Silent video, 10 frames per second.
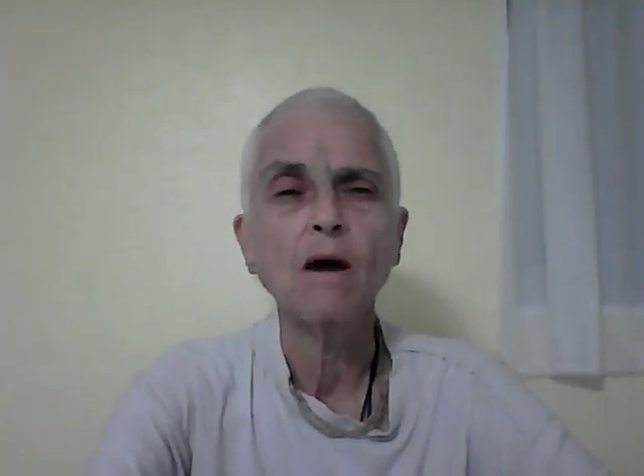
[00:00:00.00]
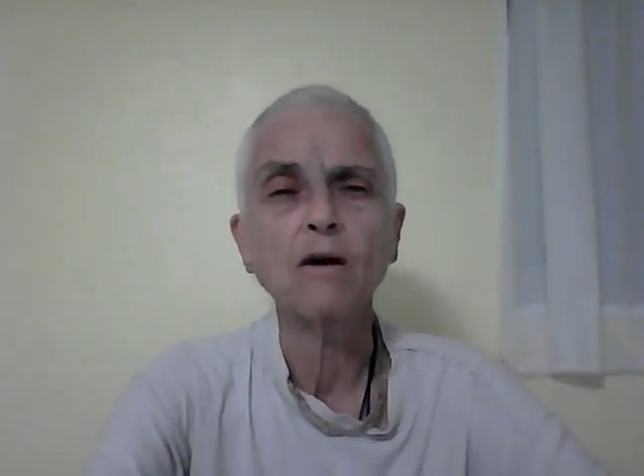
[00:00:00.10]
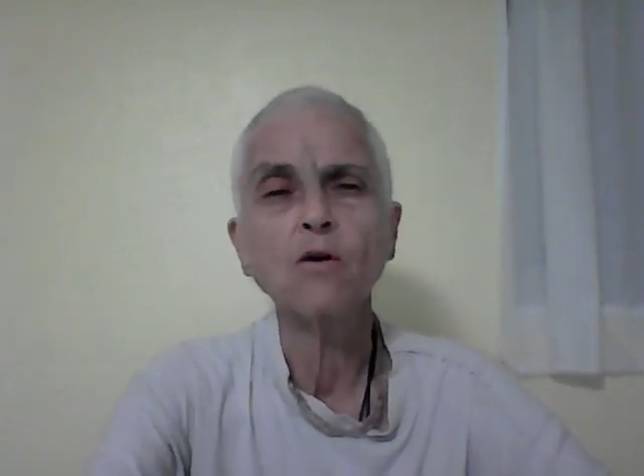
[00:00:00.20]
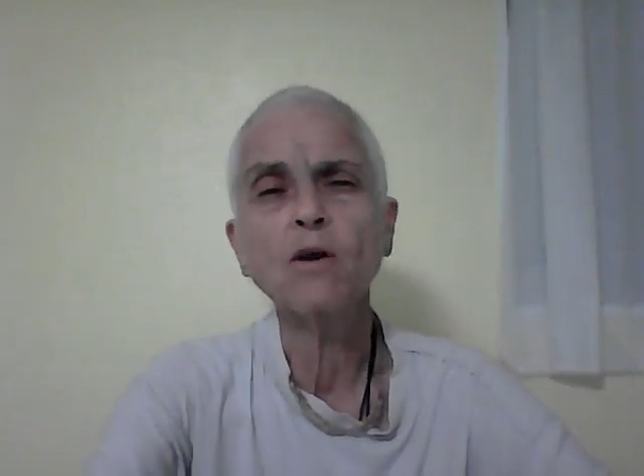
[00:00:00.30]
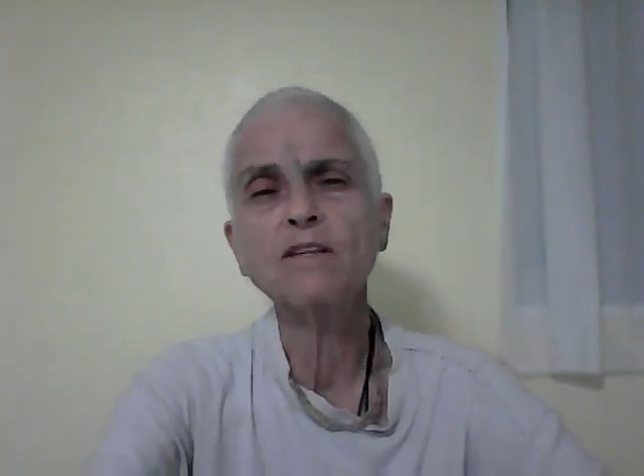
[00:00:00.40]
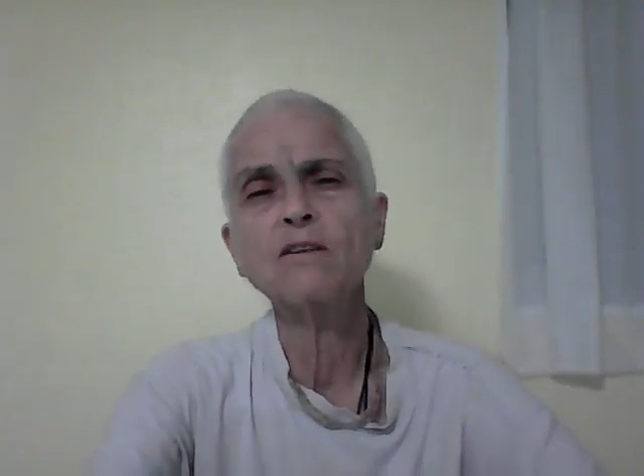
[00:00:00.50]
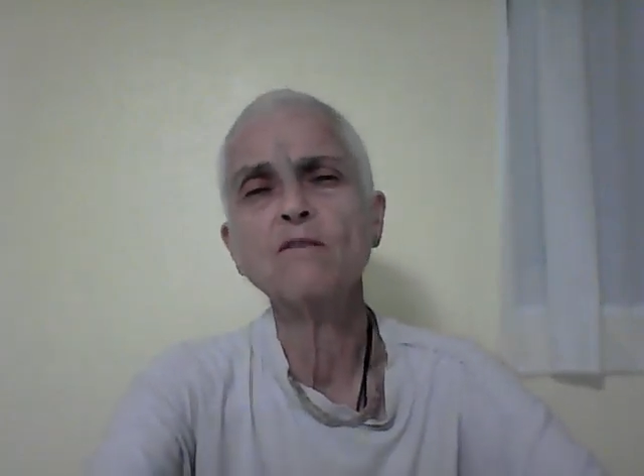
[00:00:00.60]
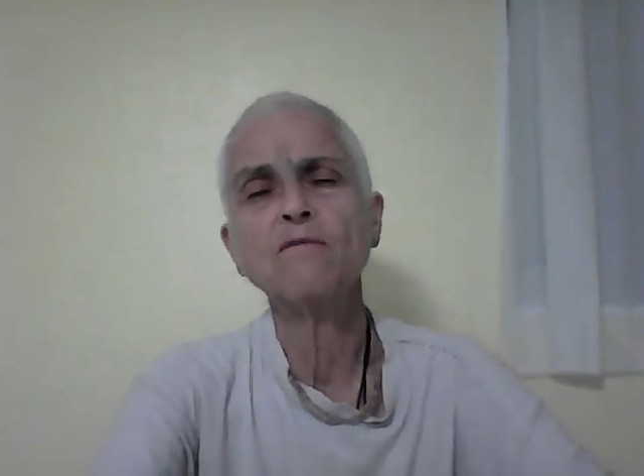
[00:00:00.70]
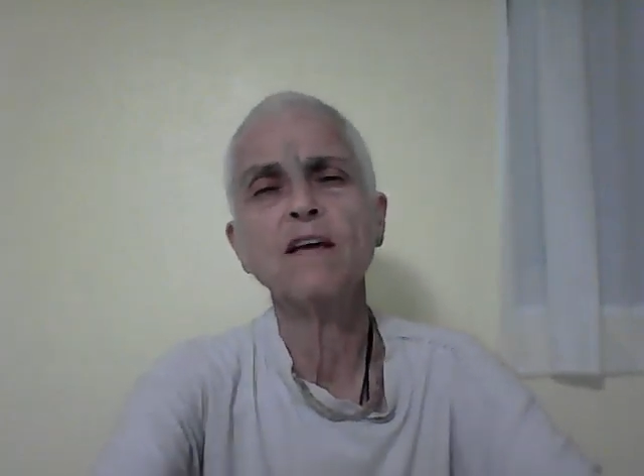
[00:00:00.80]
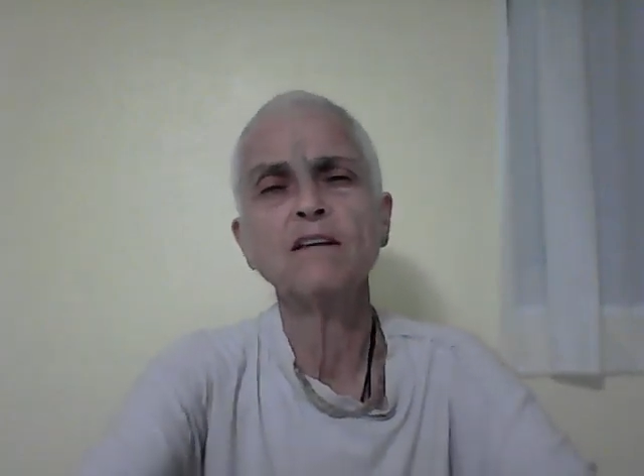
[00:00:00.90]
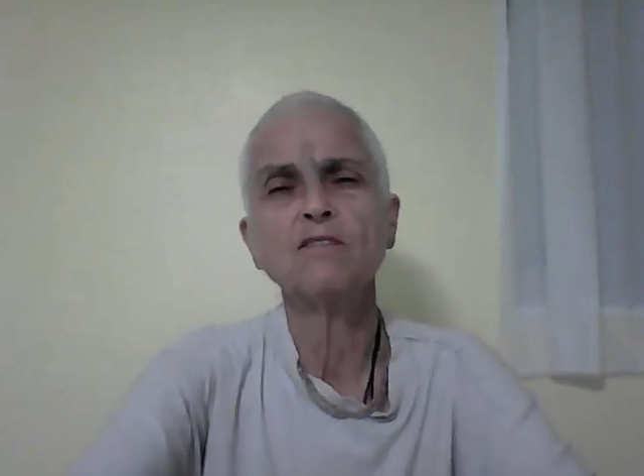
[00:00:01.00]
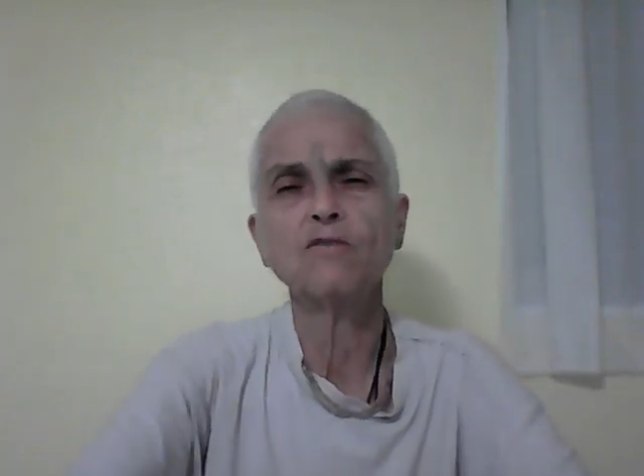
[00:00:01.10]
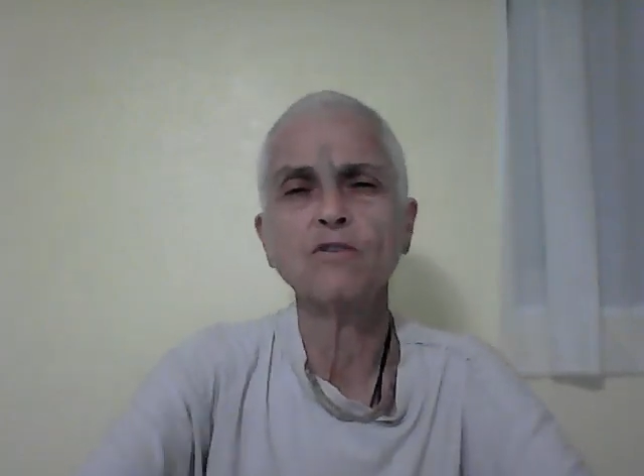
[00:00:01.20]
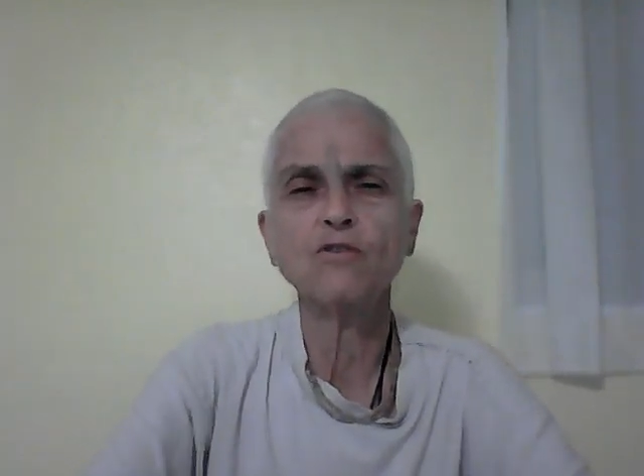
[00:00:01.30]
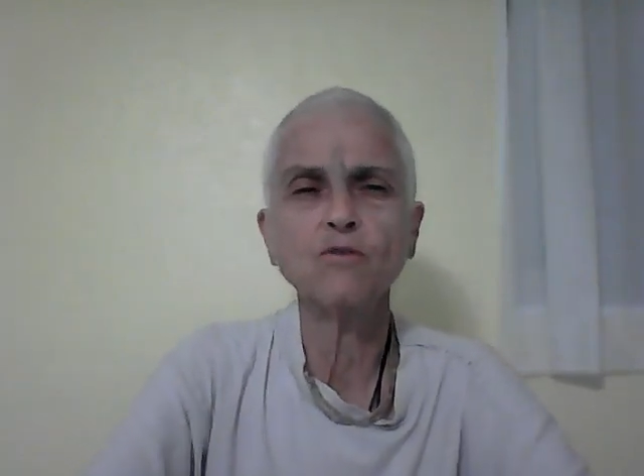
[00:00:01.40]
According to the Vedas,
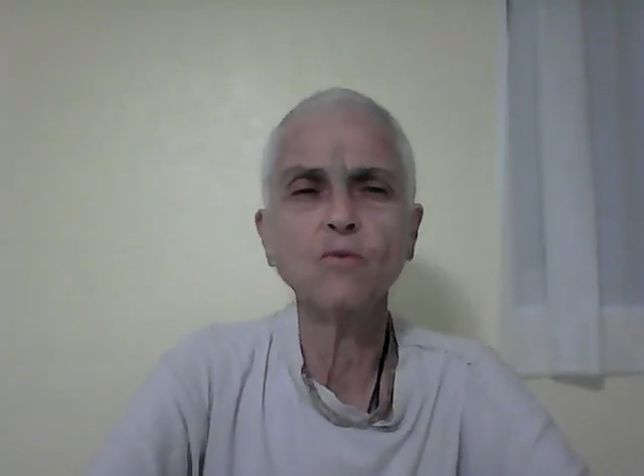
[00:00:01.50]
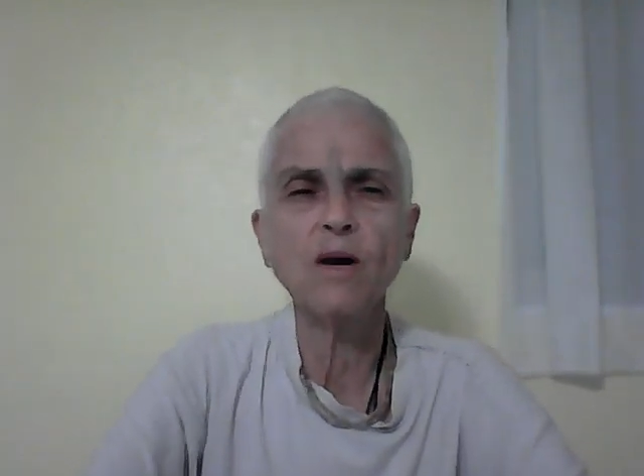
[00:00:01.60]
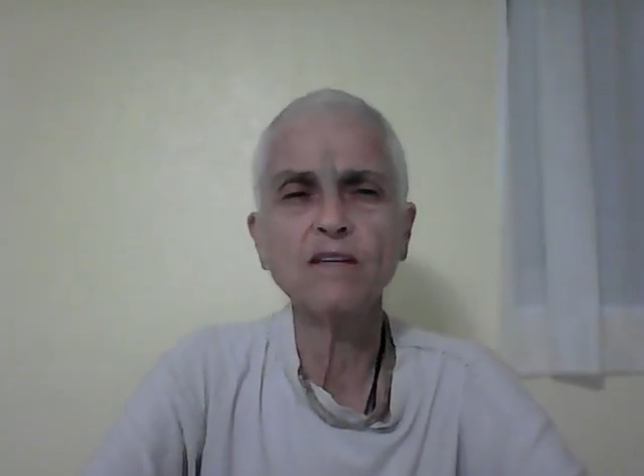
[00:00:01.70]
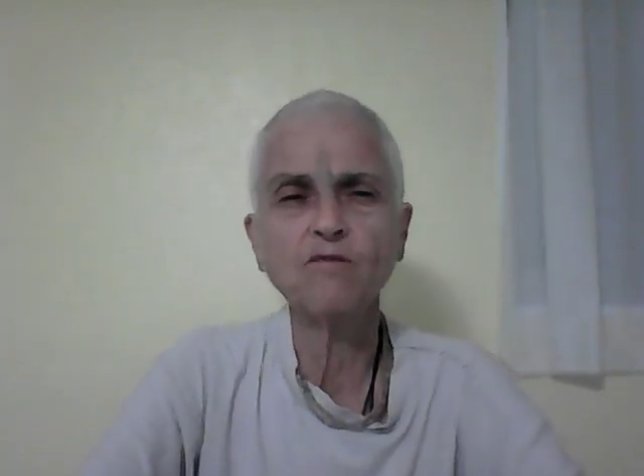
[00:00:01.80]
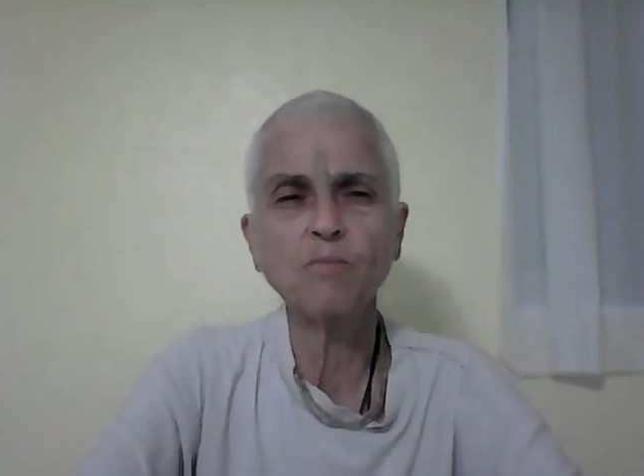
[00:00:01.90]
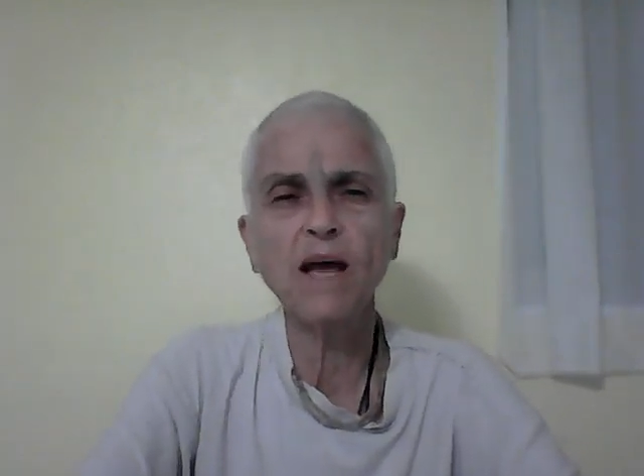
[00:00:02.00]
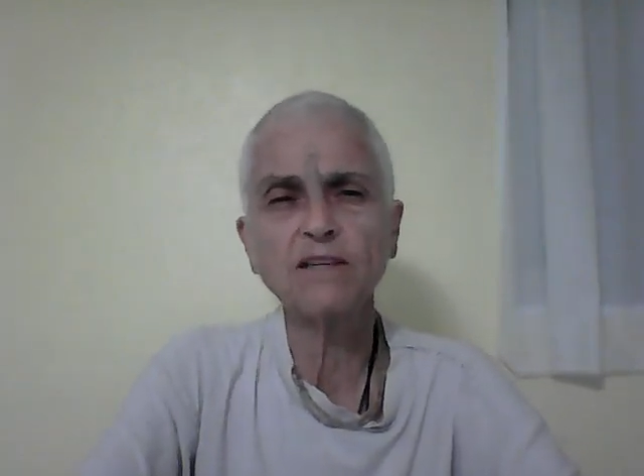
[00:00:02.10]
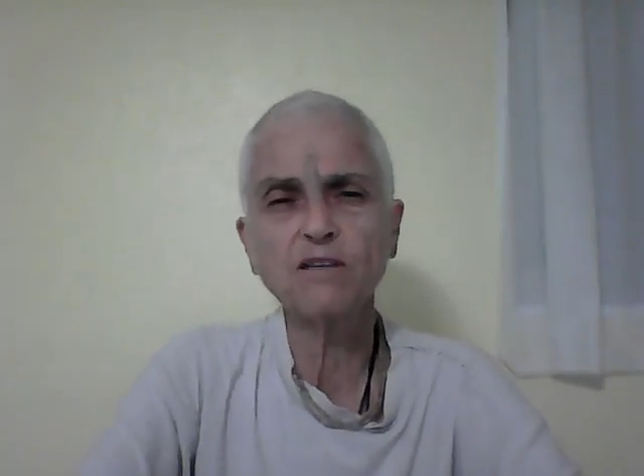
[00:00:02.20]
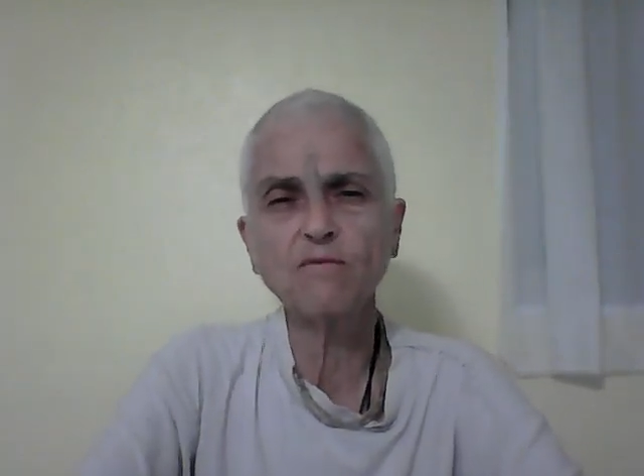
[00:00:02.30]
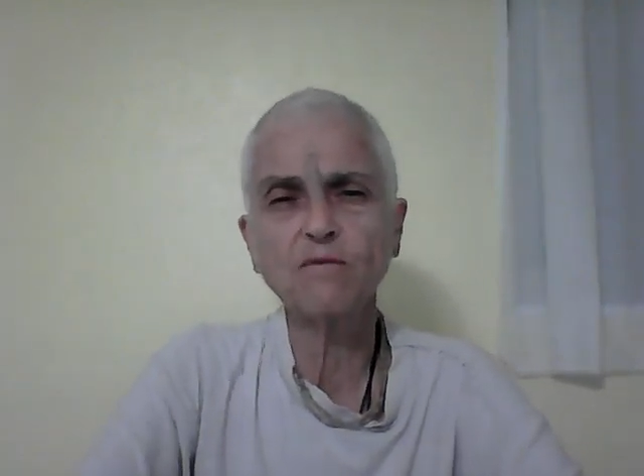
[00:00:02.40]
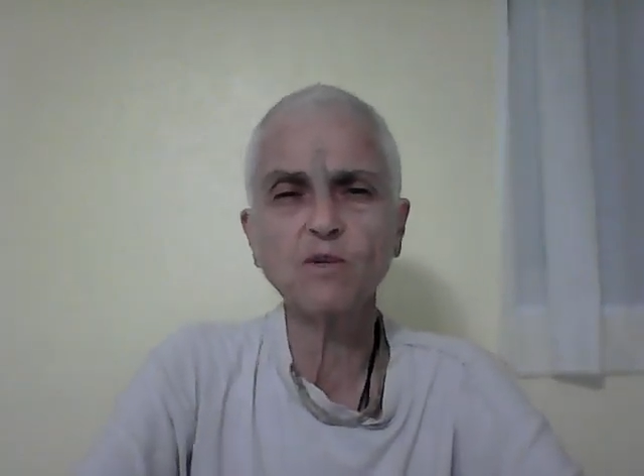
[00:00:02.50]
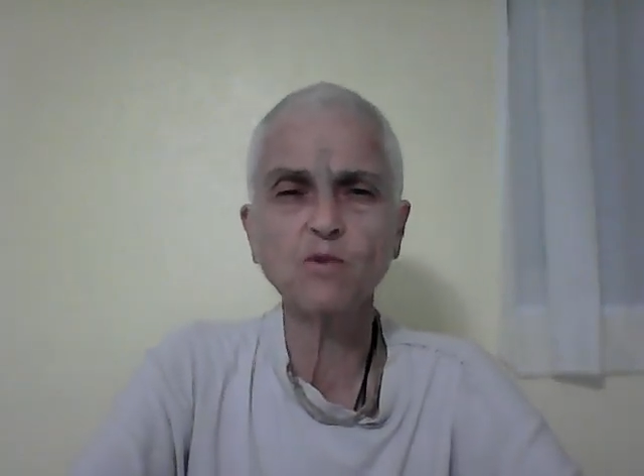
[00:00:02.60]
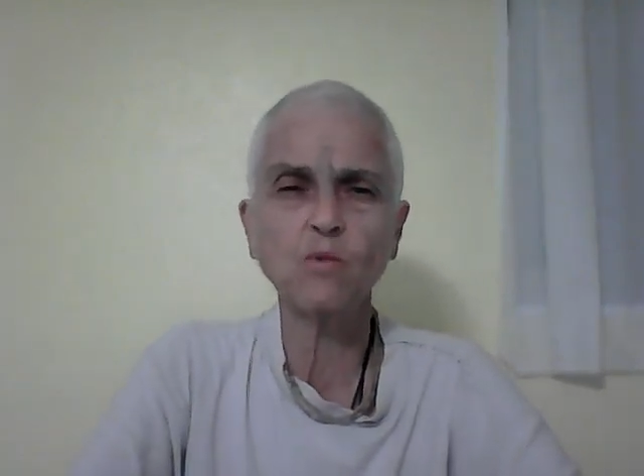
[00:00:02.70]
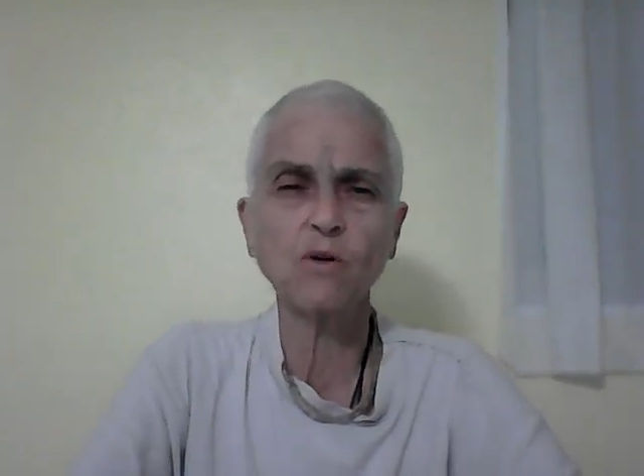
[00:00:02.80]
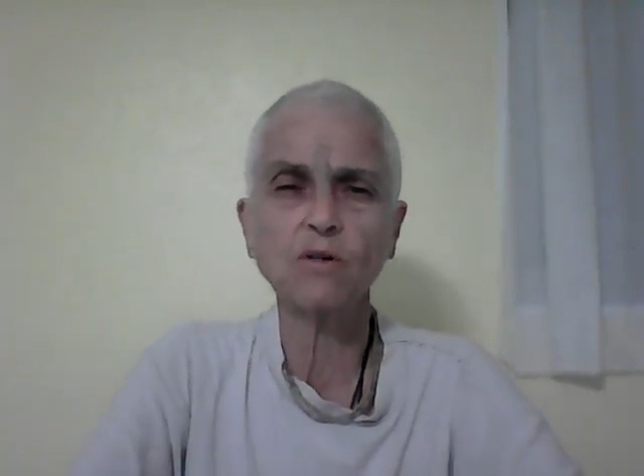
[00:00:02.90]
there are two ways of passing from this
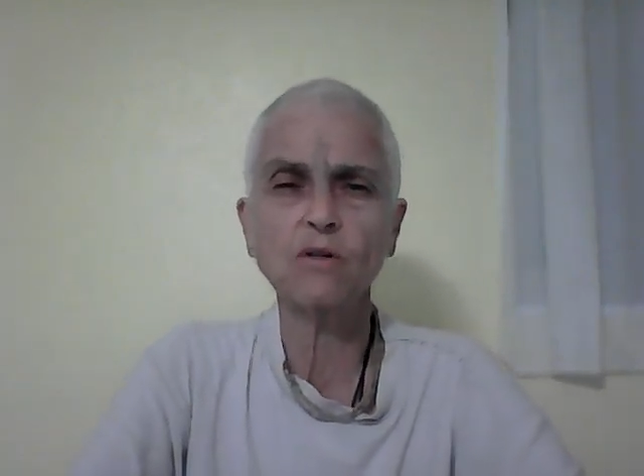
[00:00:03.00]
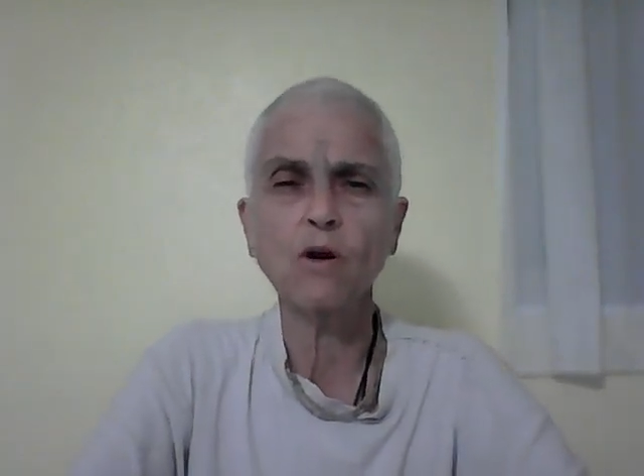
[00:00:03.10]
world,